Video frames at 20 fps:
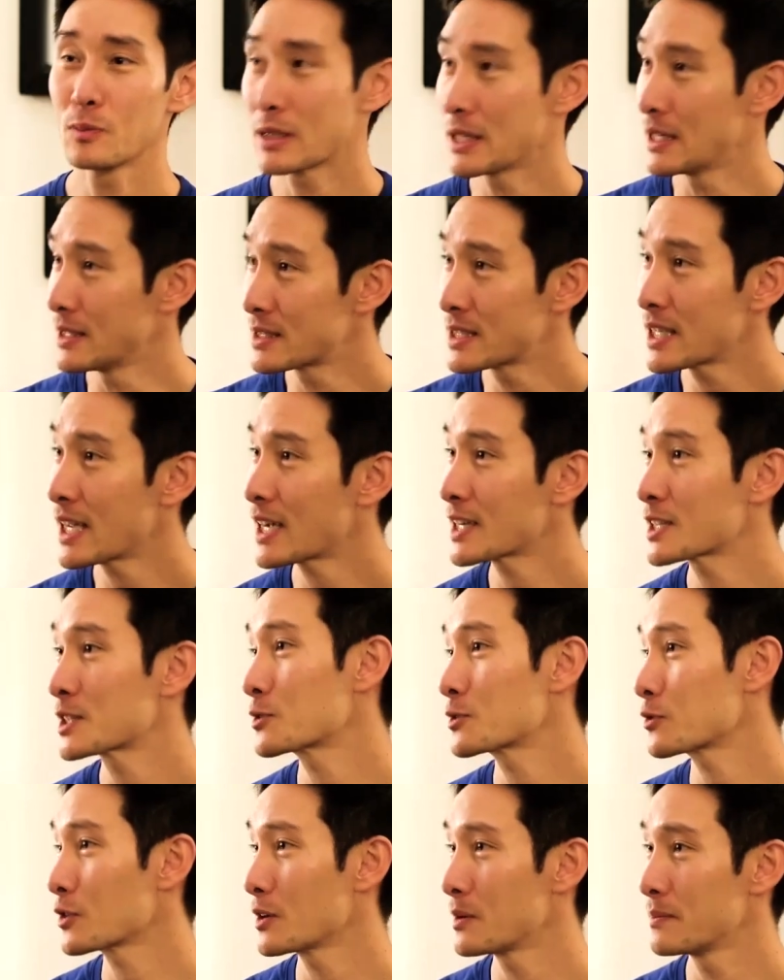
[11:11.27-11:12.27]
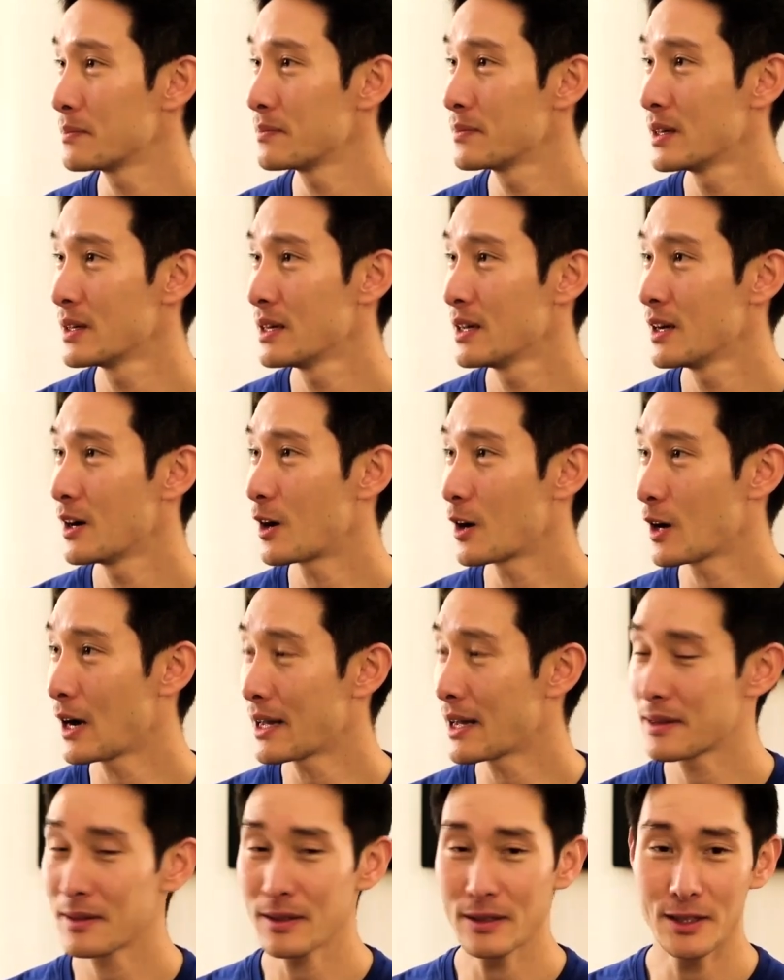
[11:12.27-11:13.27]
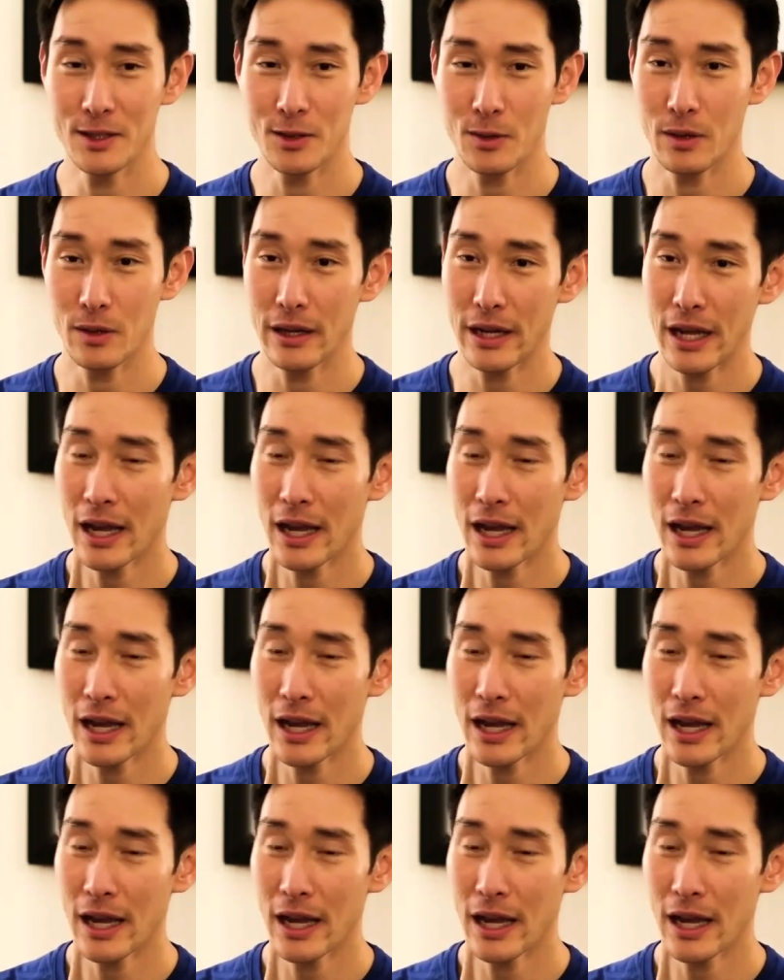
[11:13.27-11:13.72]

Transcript: get texts from our athletes who are like,